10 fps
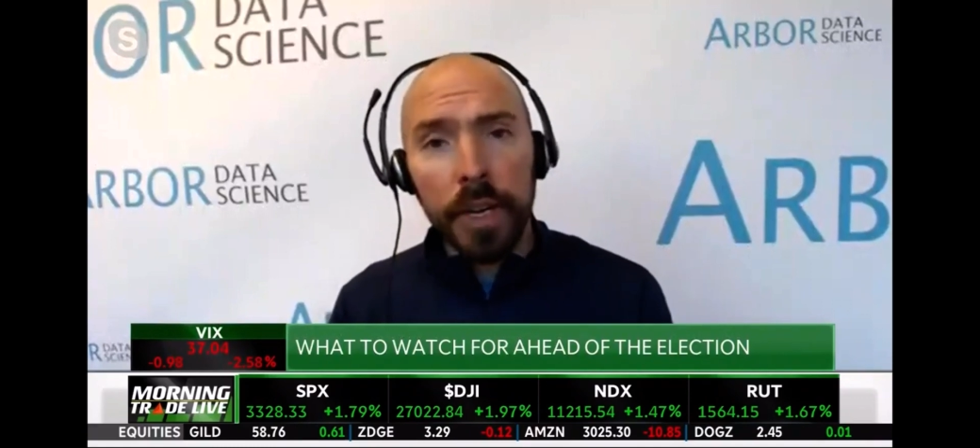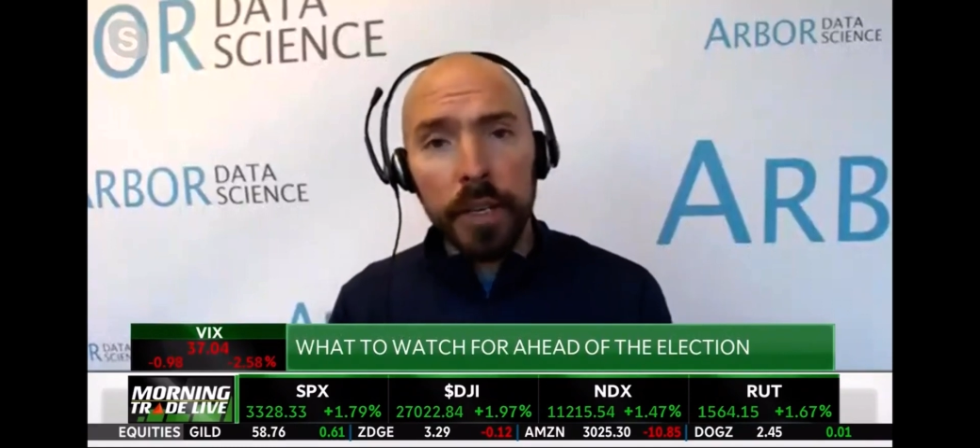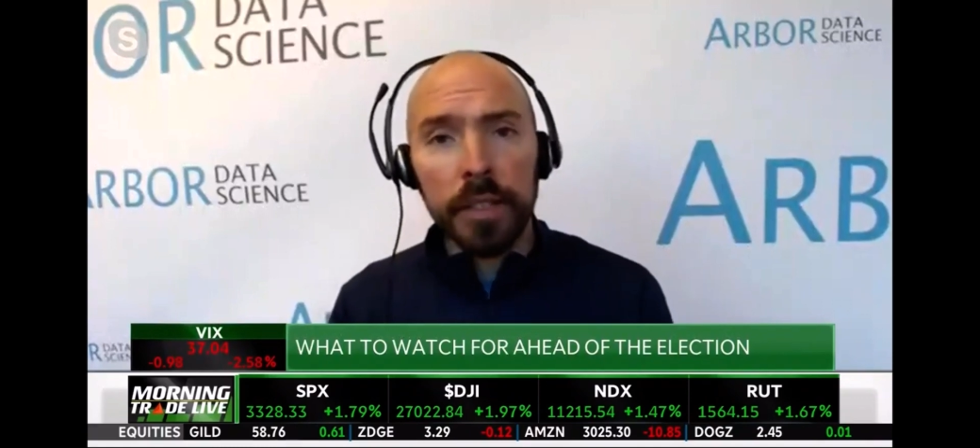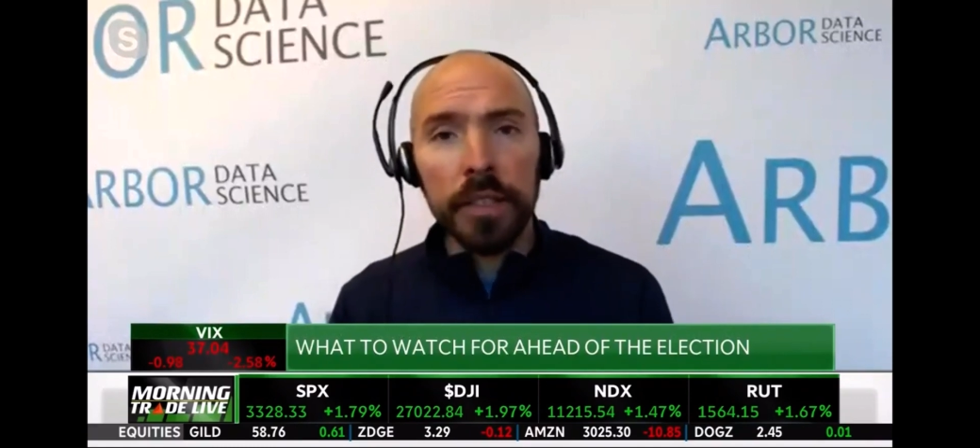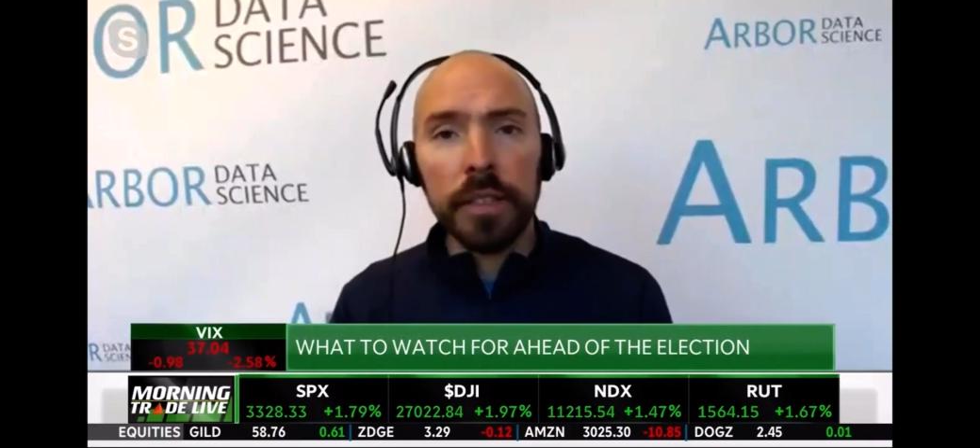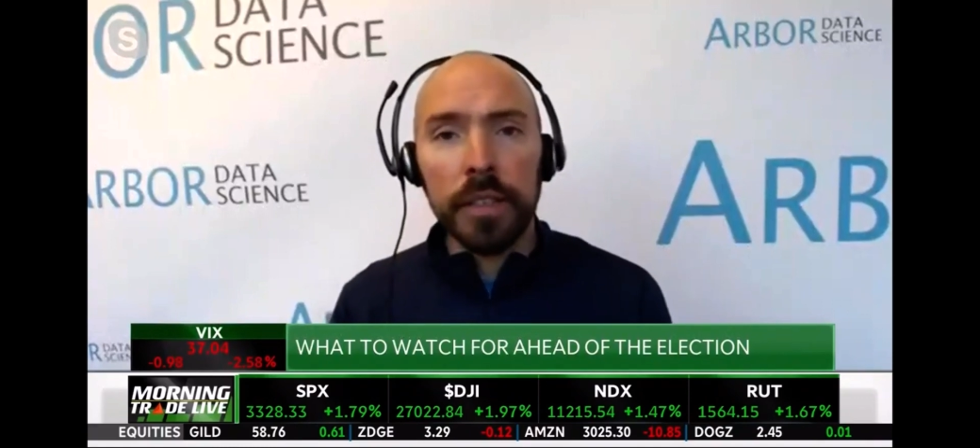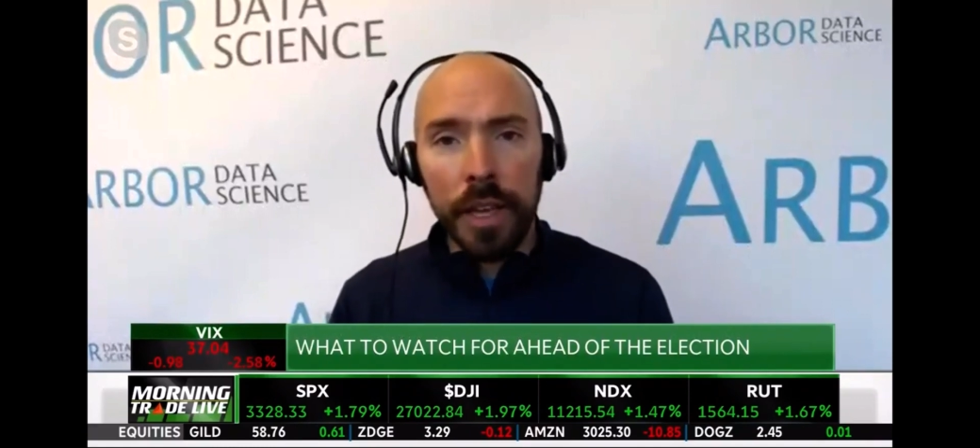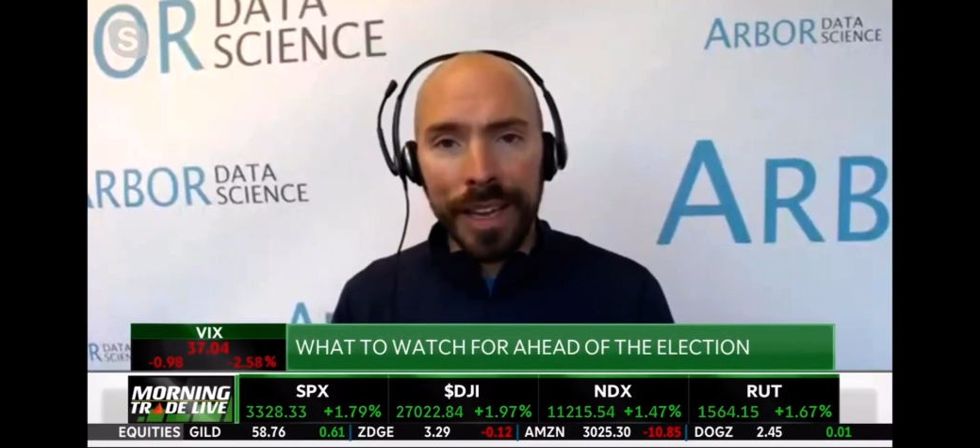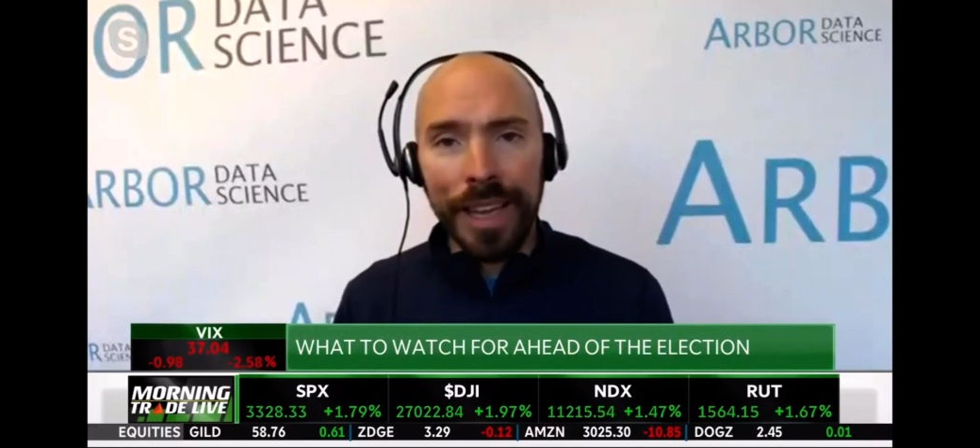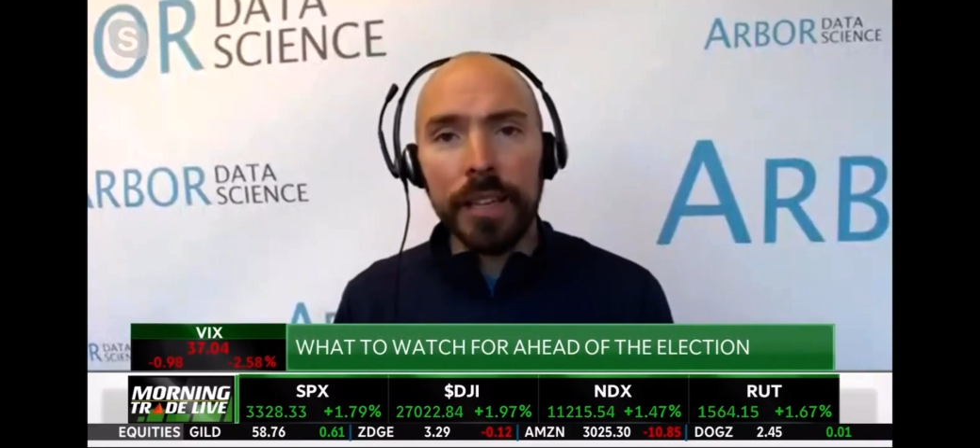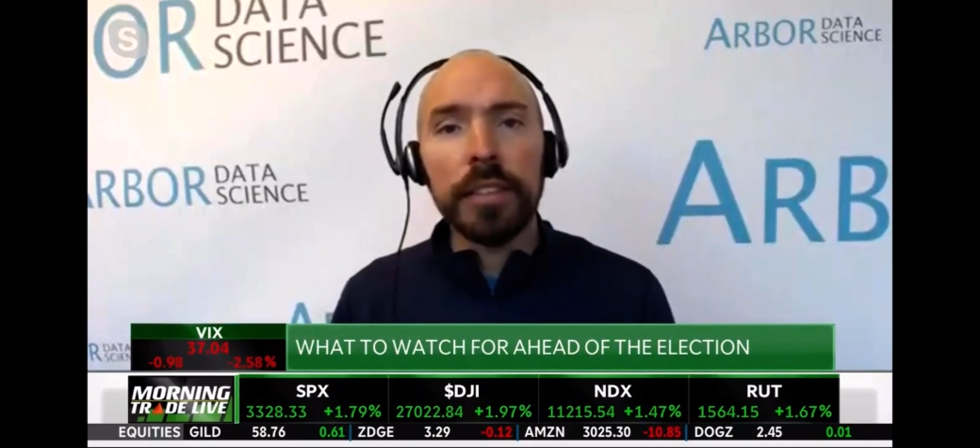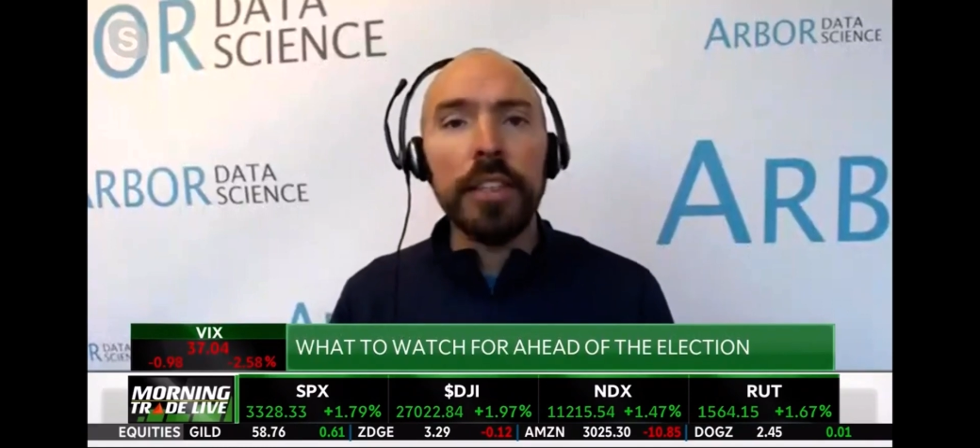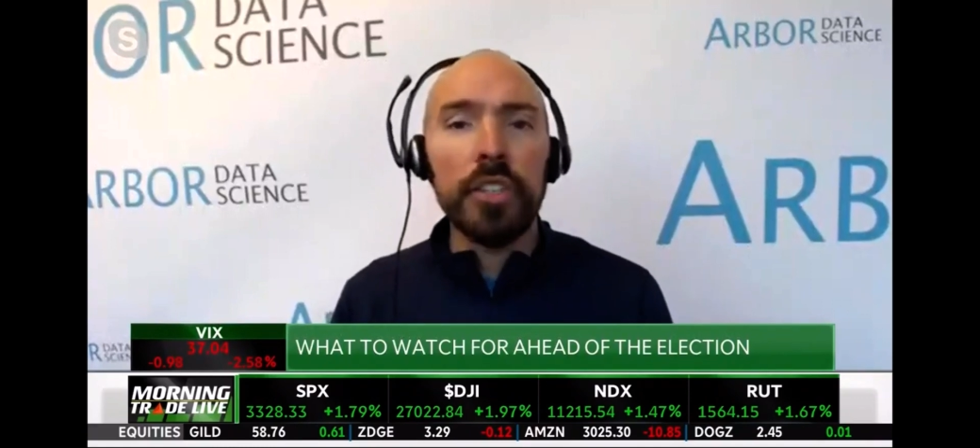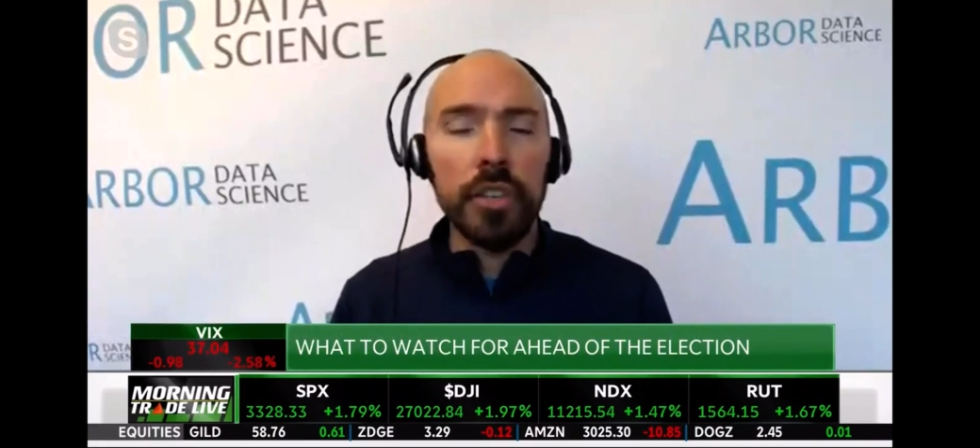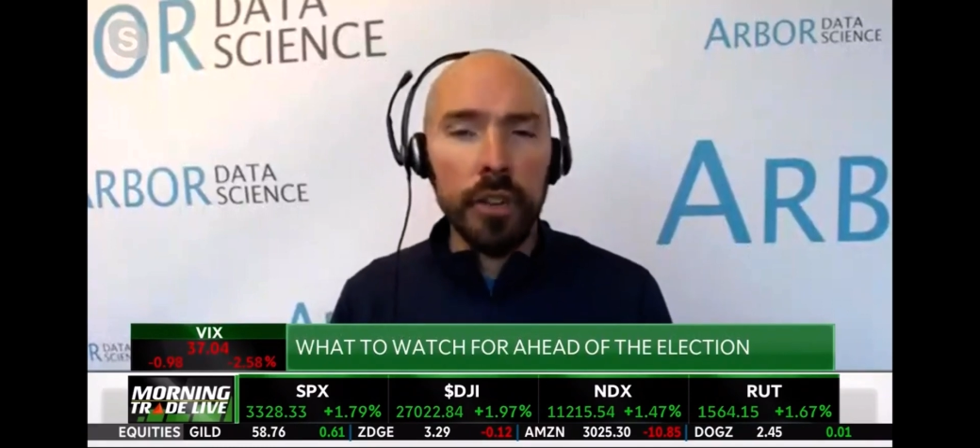basis against
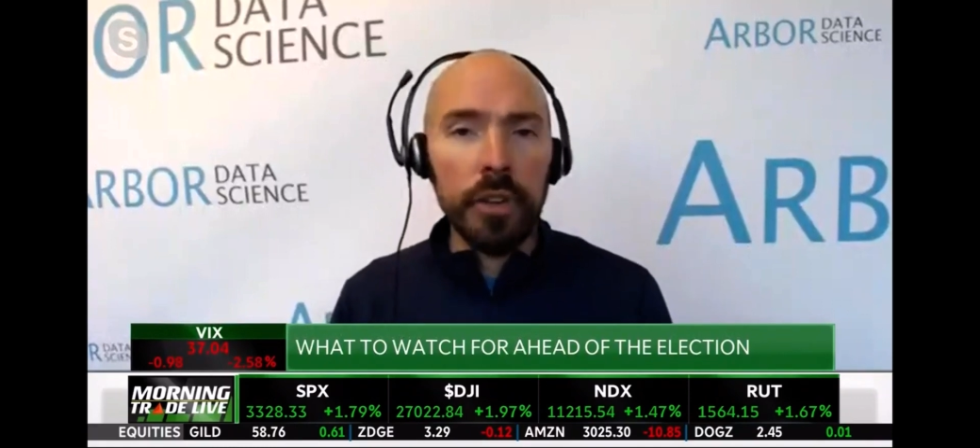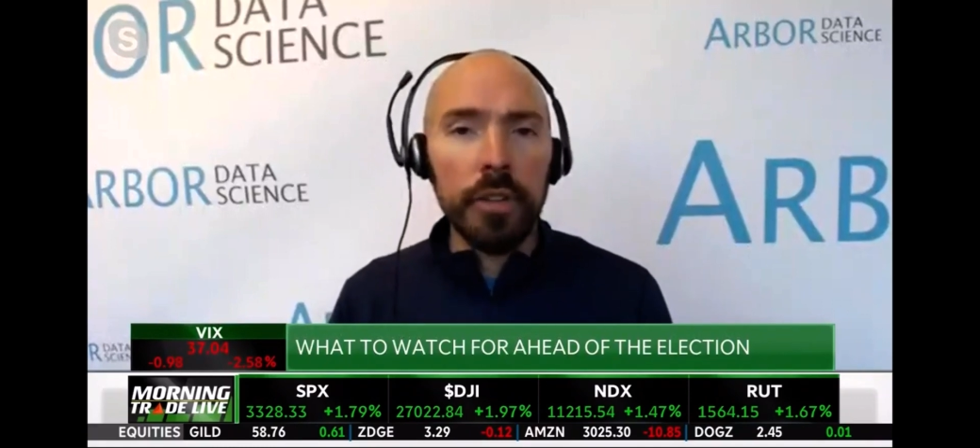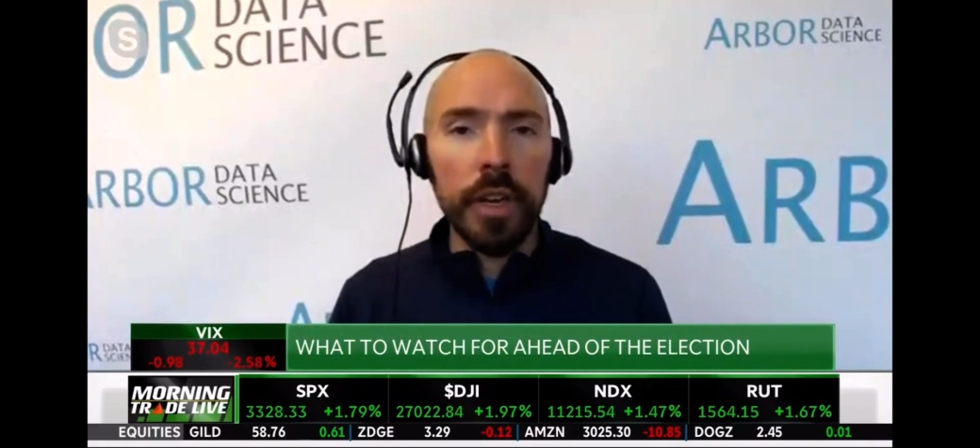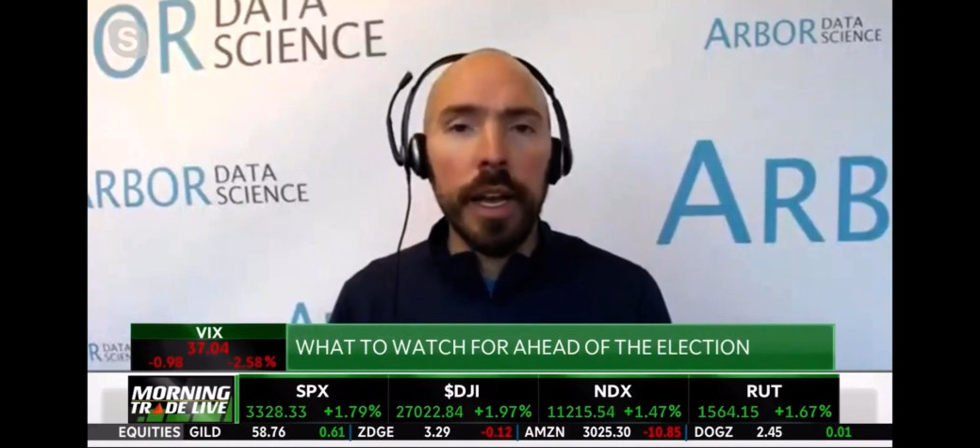each other.